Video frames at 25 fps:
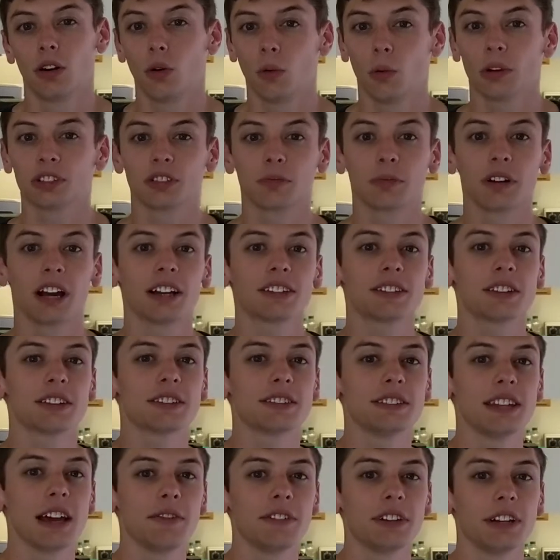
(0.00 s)
What's up guys, it's
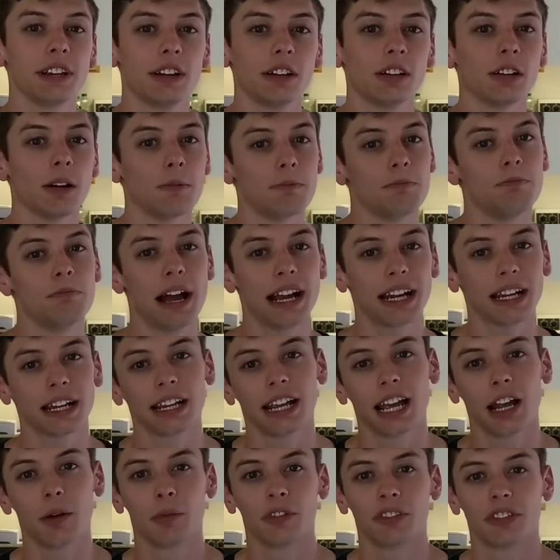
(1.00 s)
Devin here, back
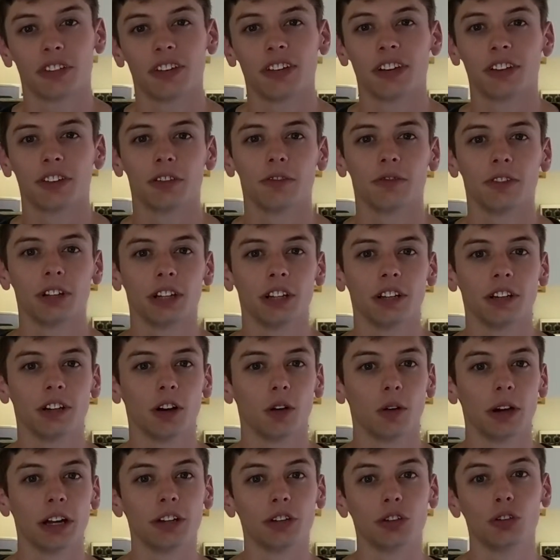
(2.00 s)
again with another
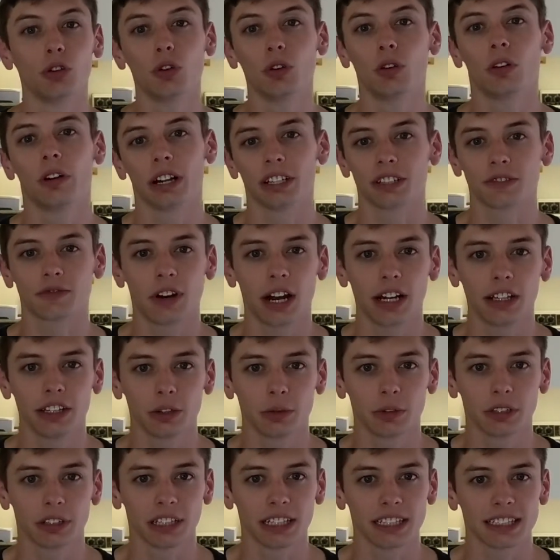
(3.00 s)
video, and Google has finally
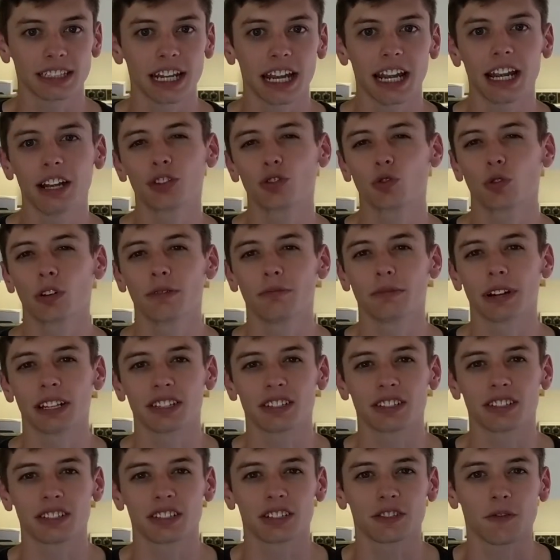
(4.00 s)
released Android
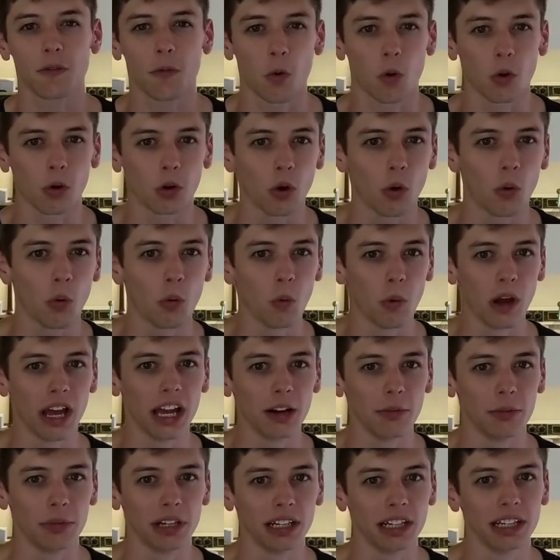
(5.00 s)
messages for
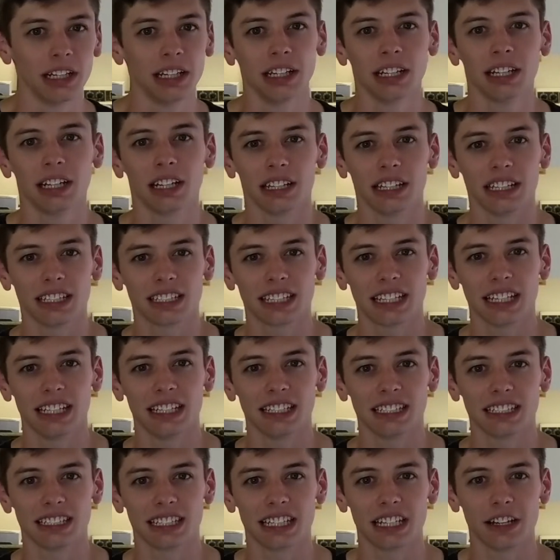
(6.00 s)
web. This
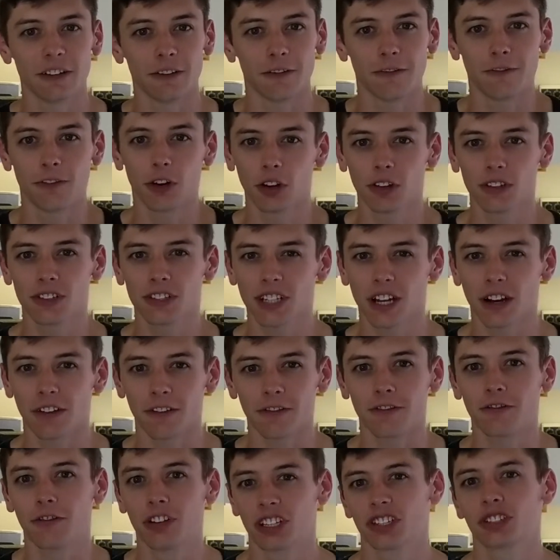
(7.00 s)
is the first
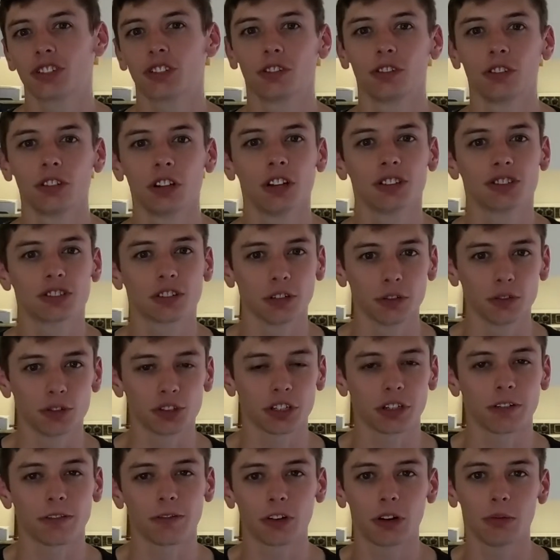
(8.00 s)
official
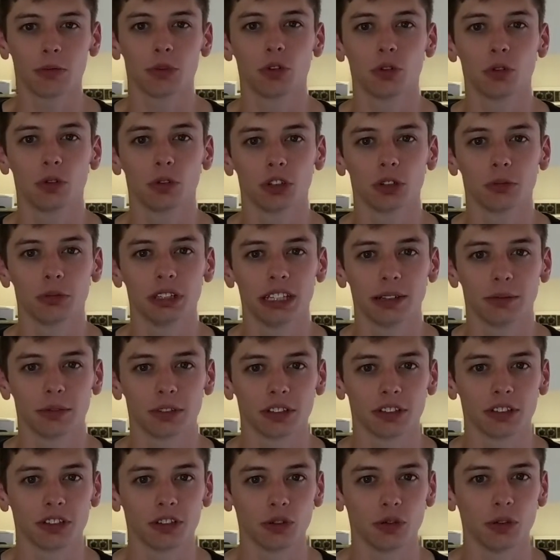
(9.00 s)
solution from Google to be able
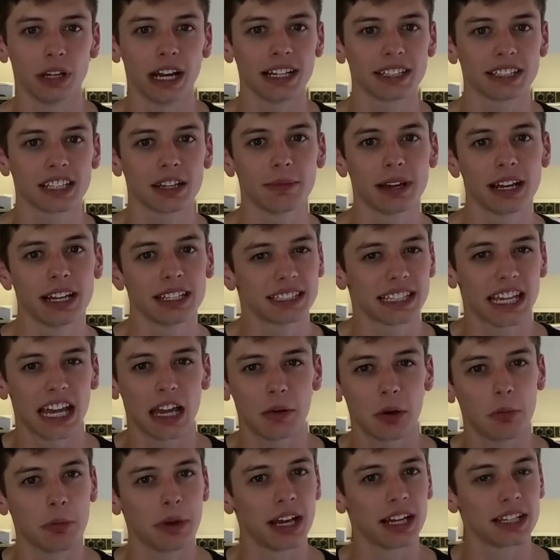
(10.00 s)
to do SMS,
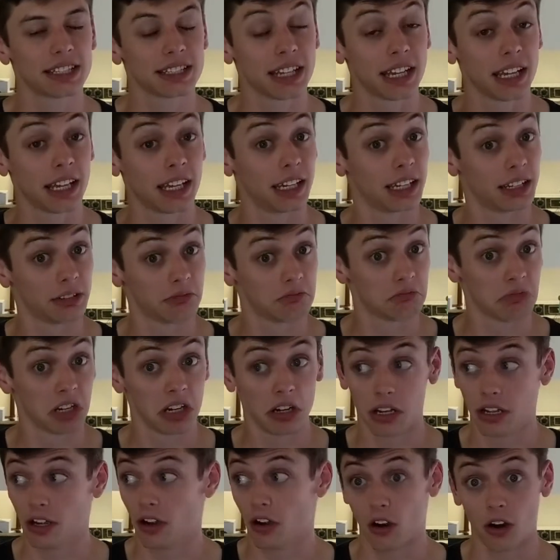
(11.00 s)
MMS, and
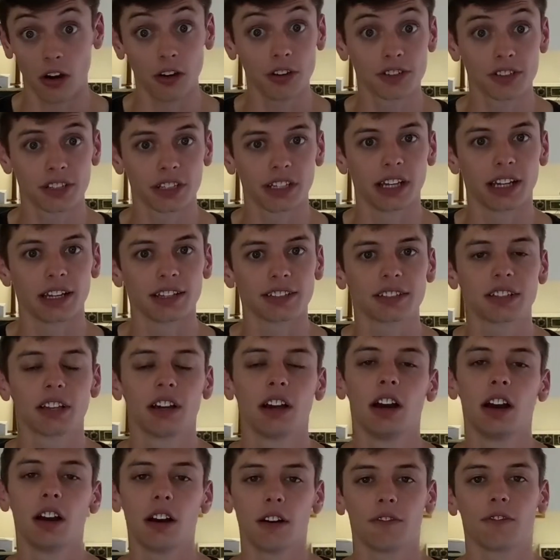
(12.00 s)
RCS
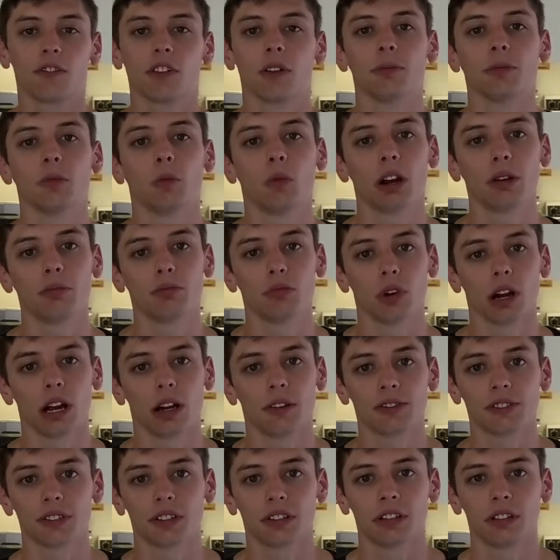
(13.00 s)
from the web
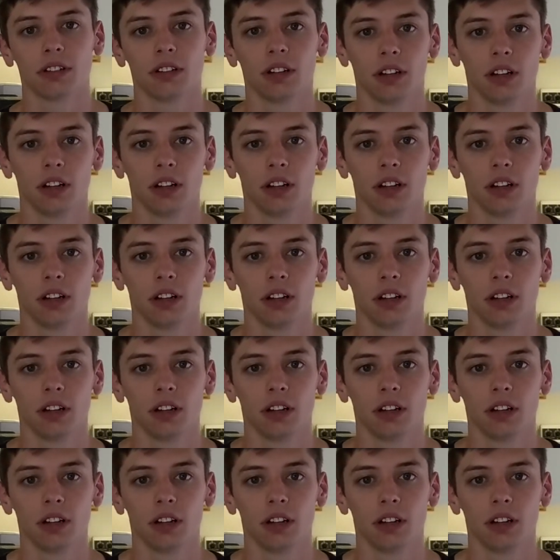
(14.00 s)
browser.